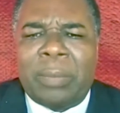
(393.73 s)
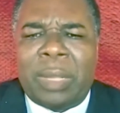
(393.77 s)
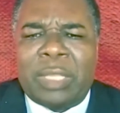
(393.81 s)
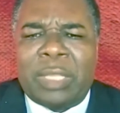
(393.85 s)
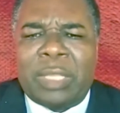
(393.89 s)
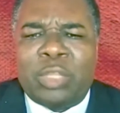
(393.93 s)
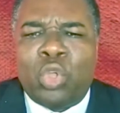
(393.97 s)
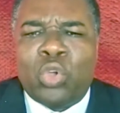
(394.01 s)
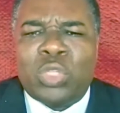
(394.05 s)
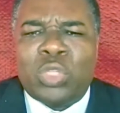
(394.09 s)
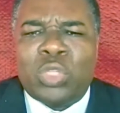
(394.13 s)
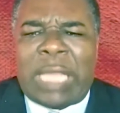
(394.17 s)

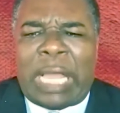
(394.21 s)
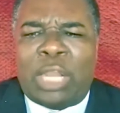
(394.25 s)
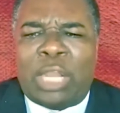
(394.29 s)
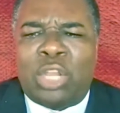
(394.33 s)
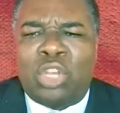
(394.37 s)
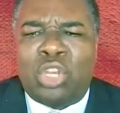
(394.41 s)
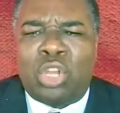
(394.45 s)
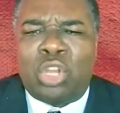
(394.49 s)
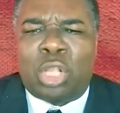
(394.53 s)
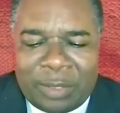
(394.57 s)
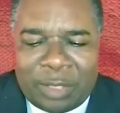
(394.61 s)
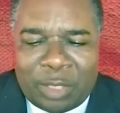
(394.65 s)
Those are
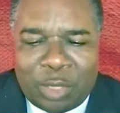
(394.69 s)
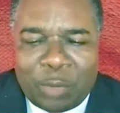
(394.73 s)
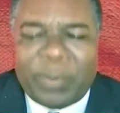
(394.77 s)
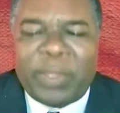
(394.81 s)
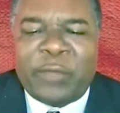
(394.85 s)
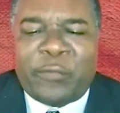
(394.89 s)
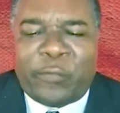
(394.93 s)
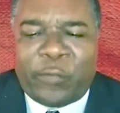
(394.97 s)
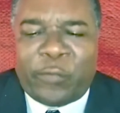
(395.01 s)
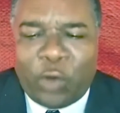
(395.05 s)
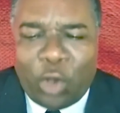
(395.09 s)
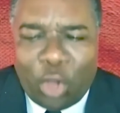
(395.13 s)
not to
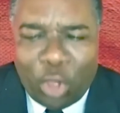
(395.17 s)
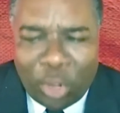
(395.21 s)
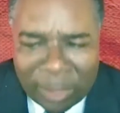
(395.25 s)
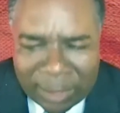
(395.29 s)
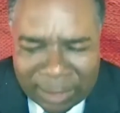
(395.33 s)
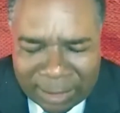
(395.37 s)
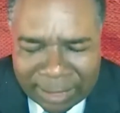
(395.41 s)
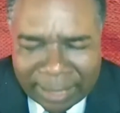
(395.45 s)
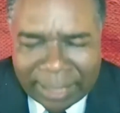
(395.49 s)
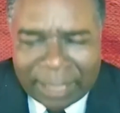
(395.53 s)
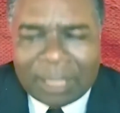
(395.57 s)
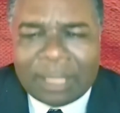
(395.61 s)
be
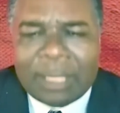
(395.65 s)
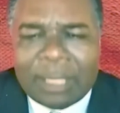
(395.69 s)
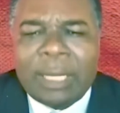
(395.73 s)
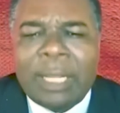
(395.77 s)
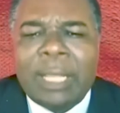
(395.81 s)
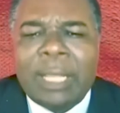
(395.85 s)
flaunted.